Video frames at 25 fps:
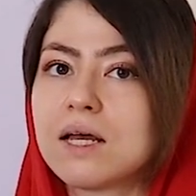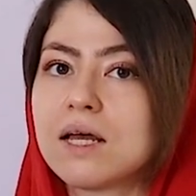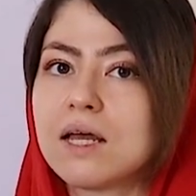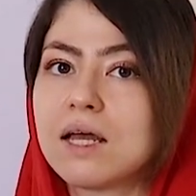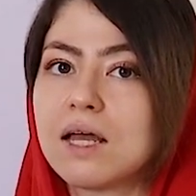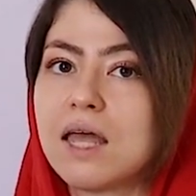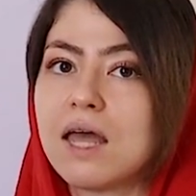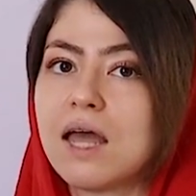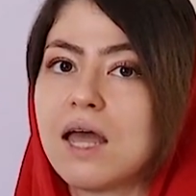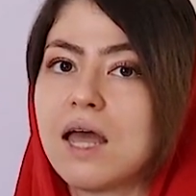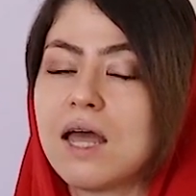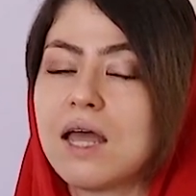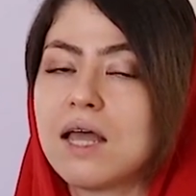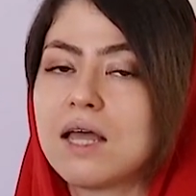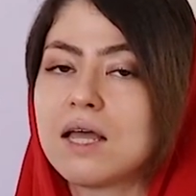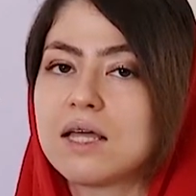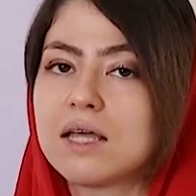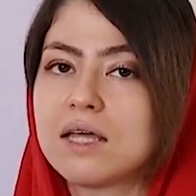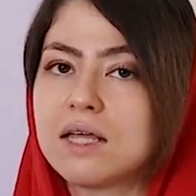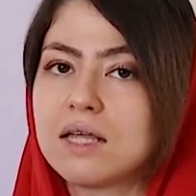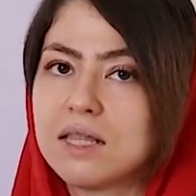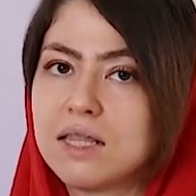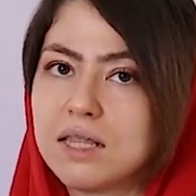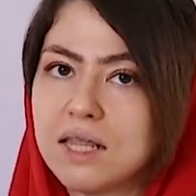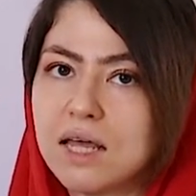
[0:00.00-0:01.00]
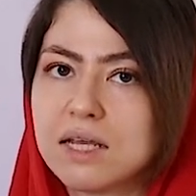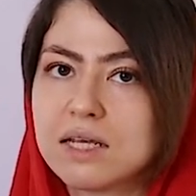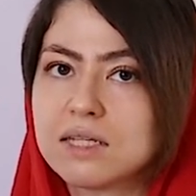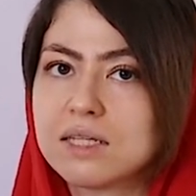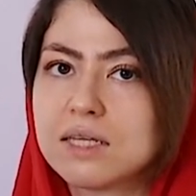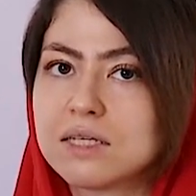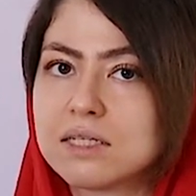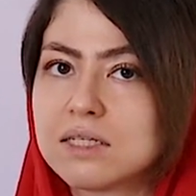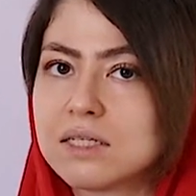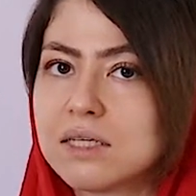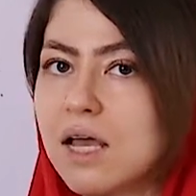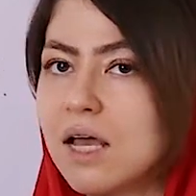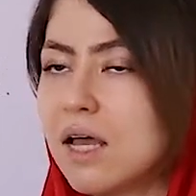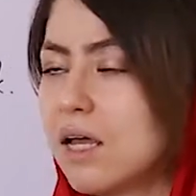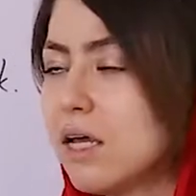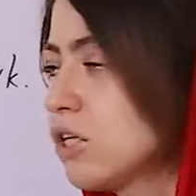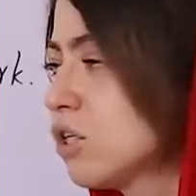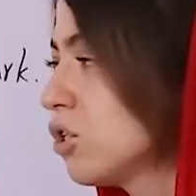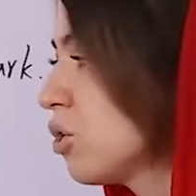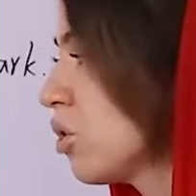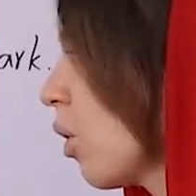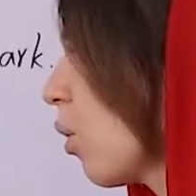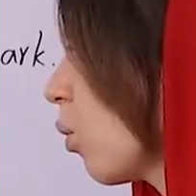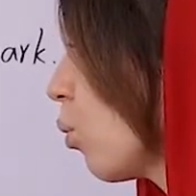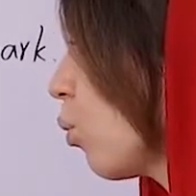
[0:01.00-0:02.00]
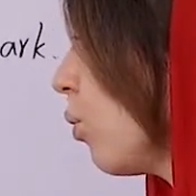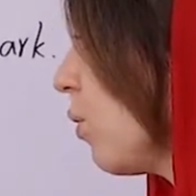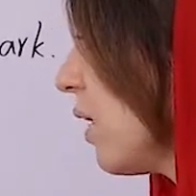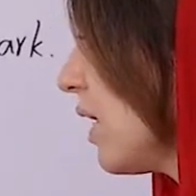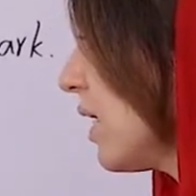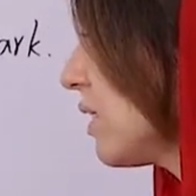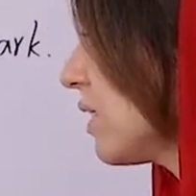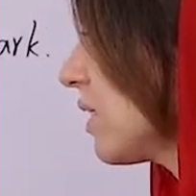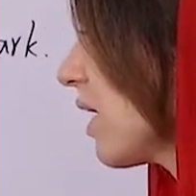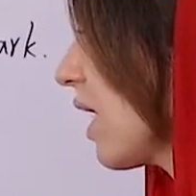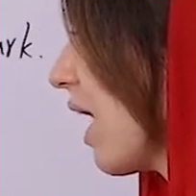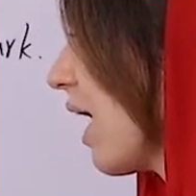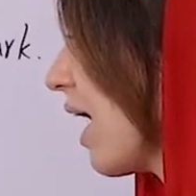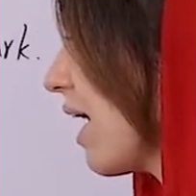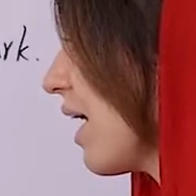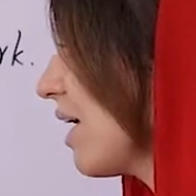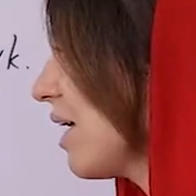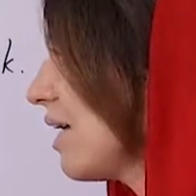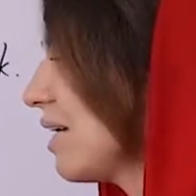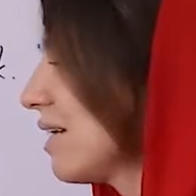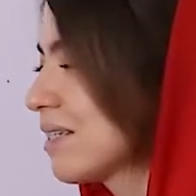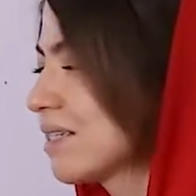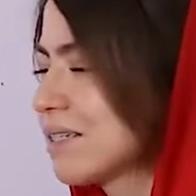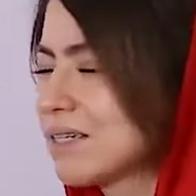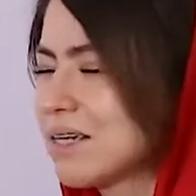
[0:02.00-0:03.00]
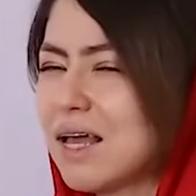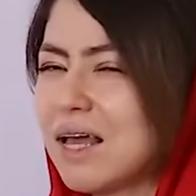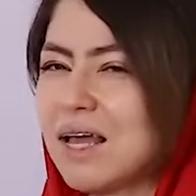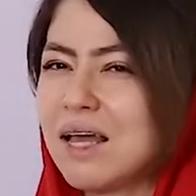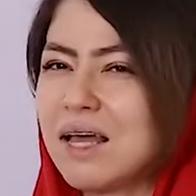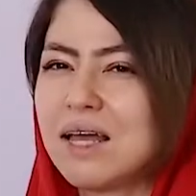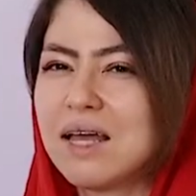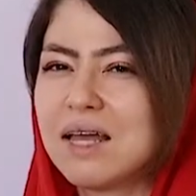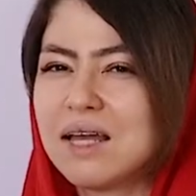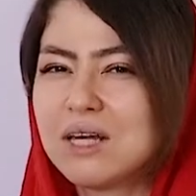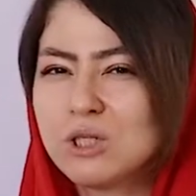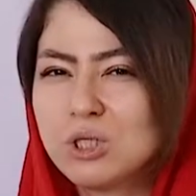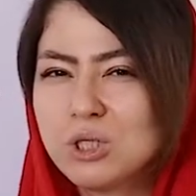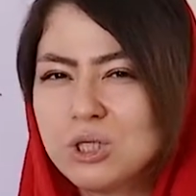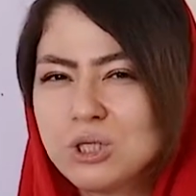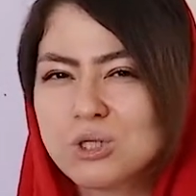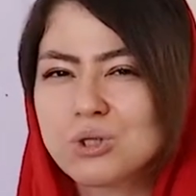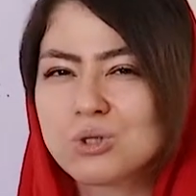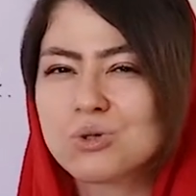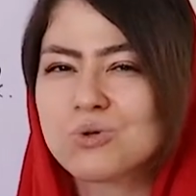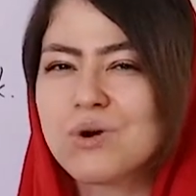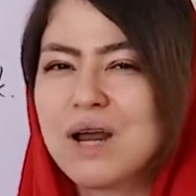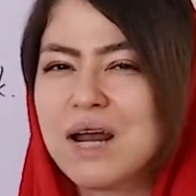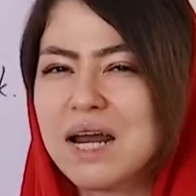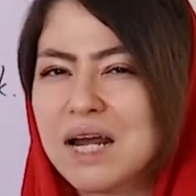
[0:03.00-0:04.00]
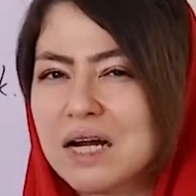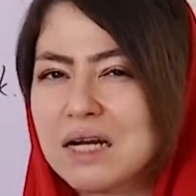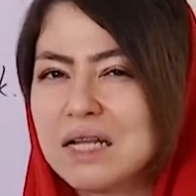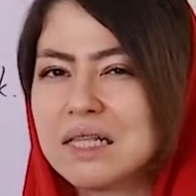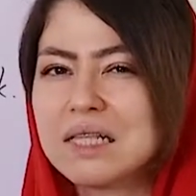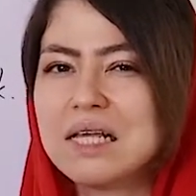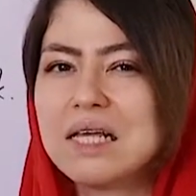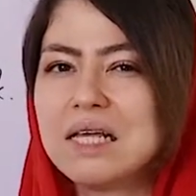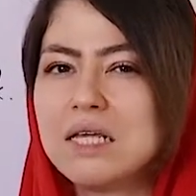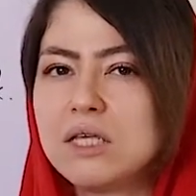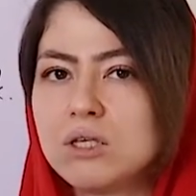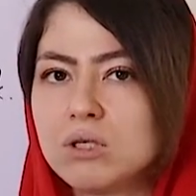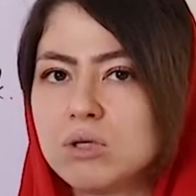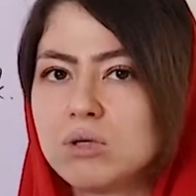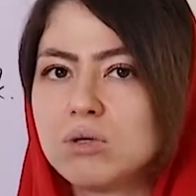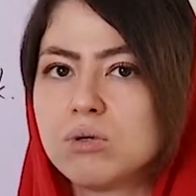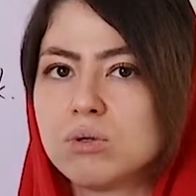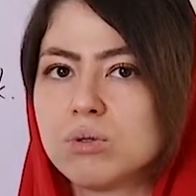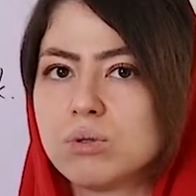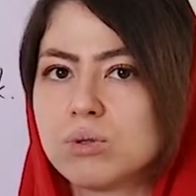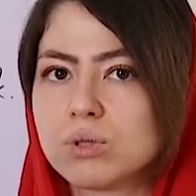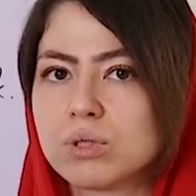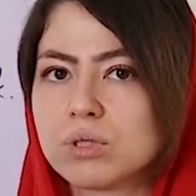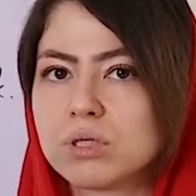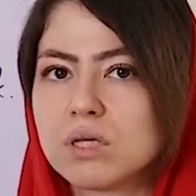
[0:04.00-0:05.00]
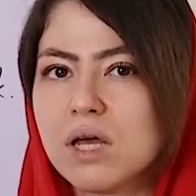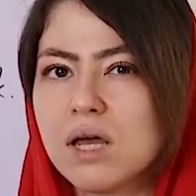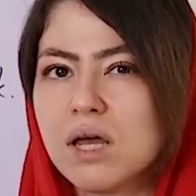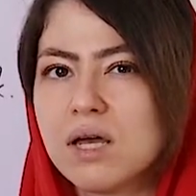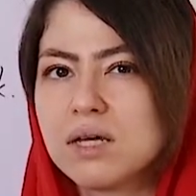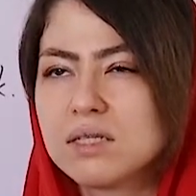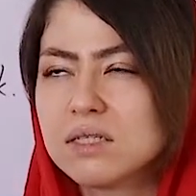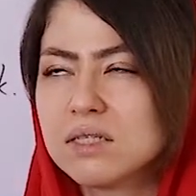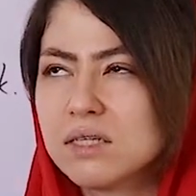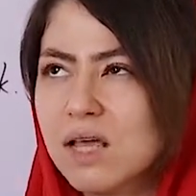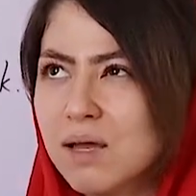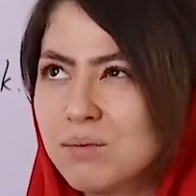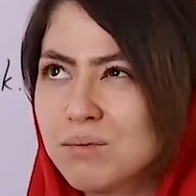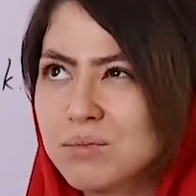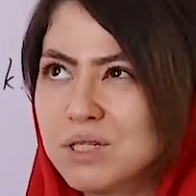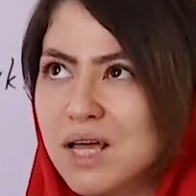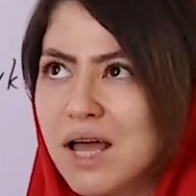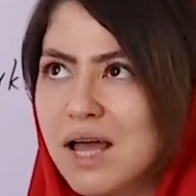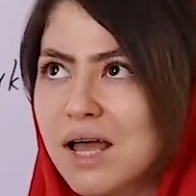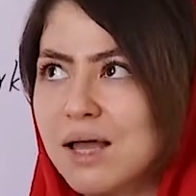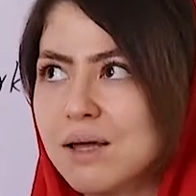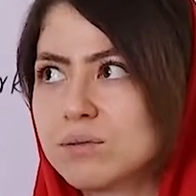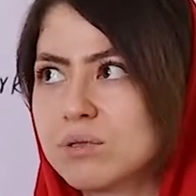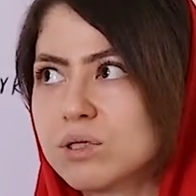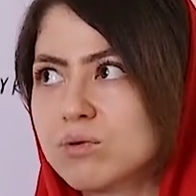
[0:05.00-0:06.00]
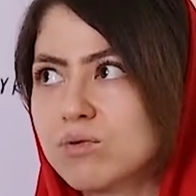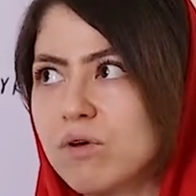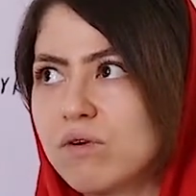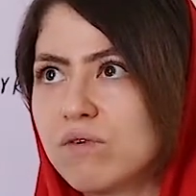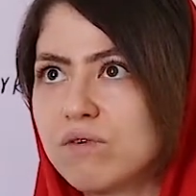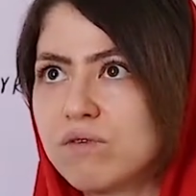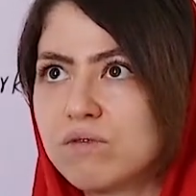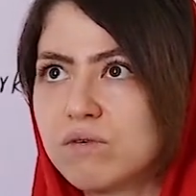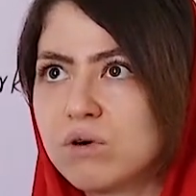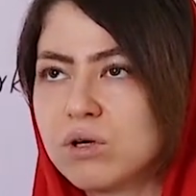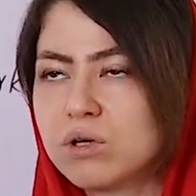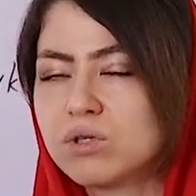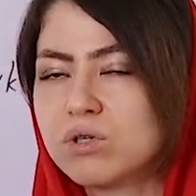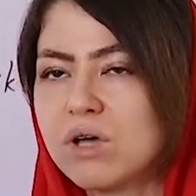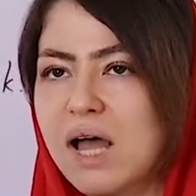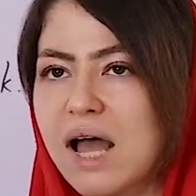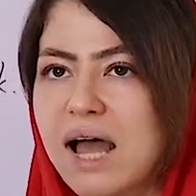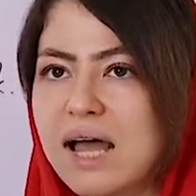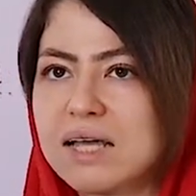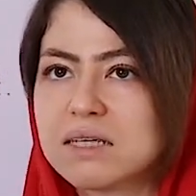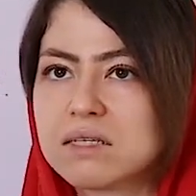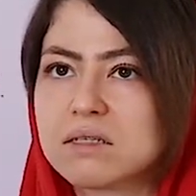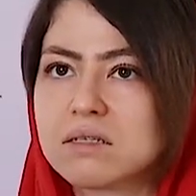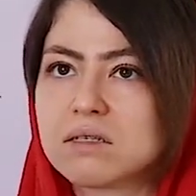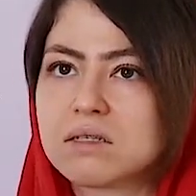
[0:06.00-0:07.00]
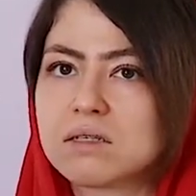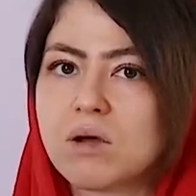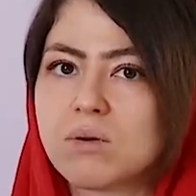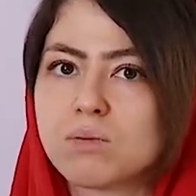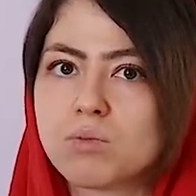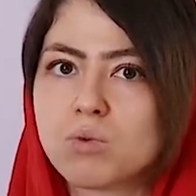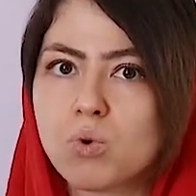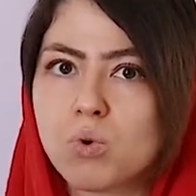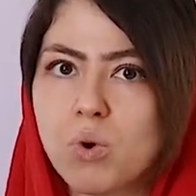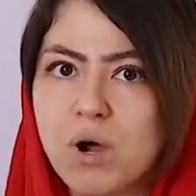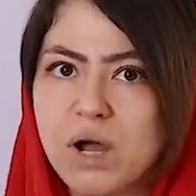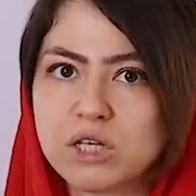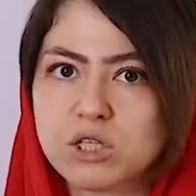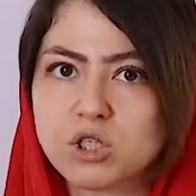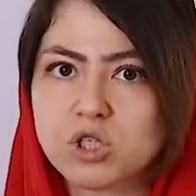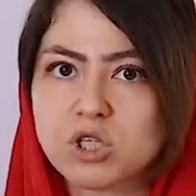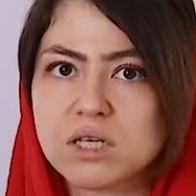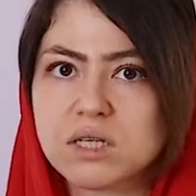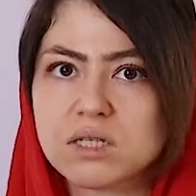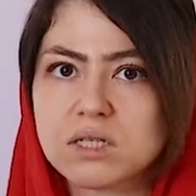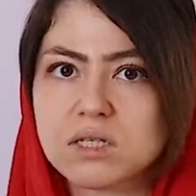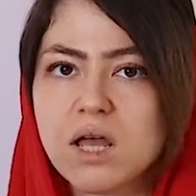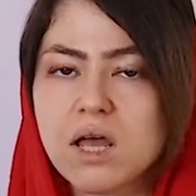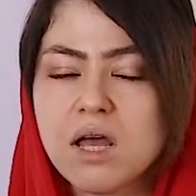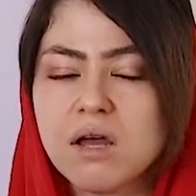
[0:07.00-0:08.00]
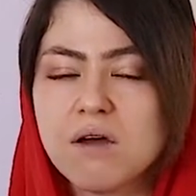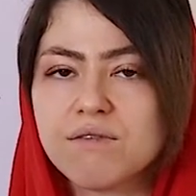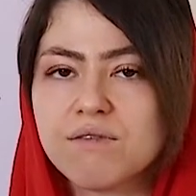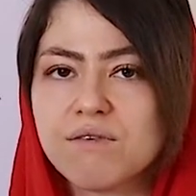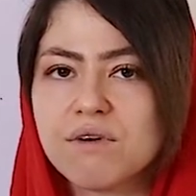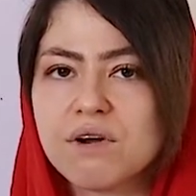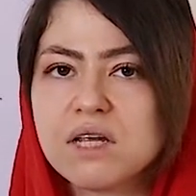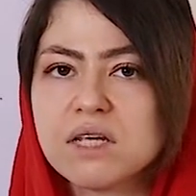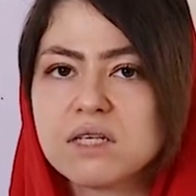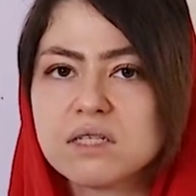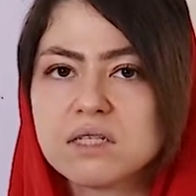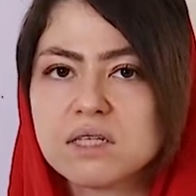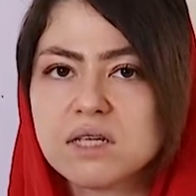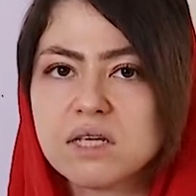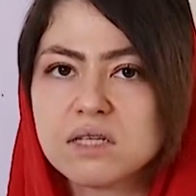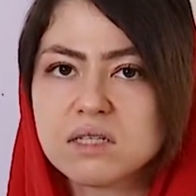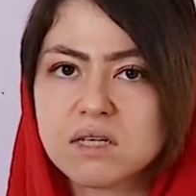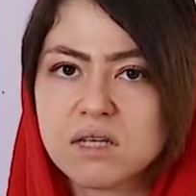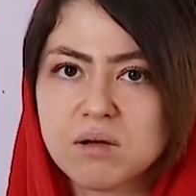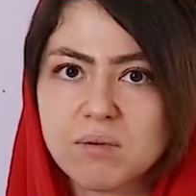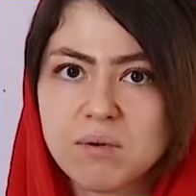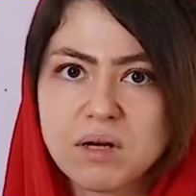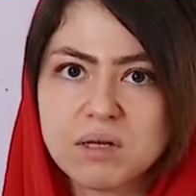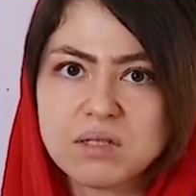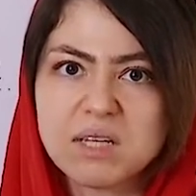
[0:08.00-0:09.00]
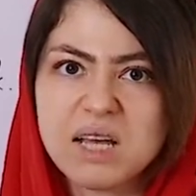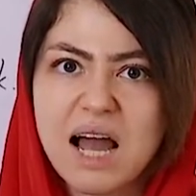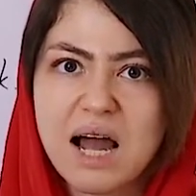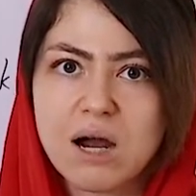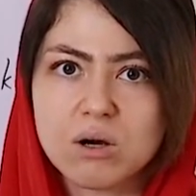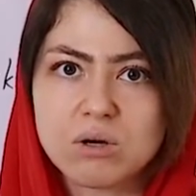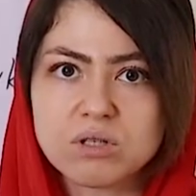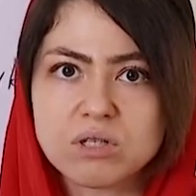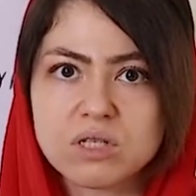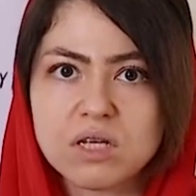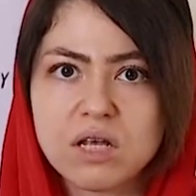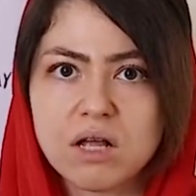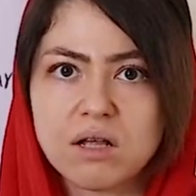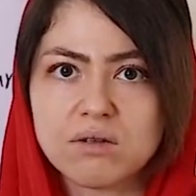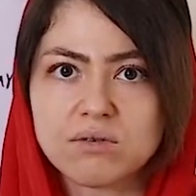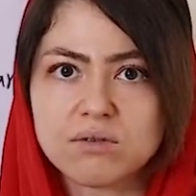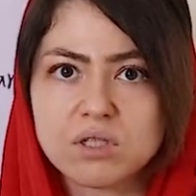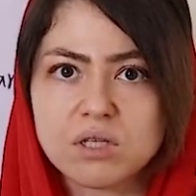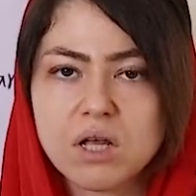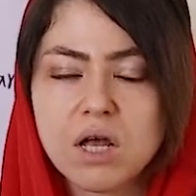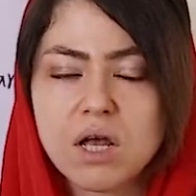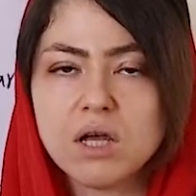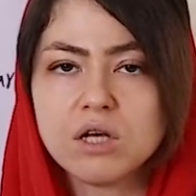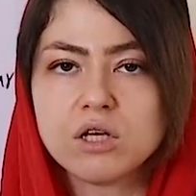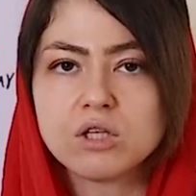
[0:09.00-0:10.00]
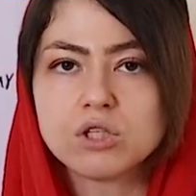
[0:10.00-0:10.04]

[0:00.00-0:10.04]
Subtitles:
Okay? Like this. So was I is just rarely used. Sometimes when we want to ask some questions, for instance, about ourselves.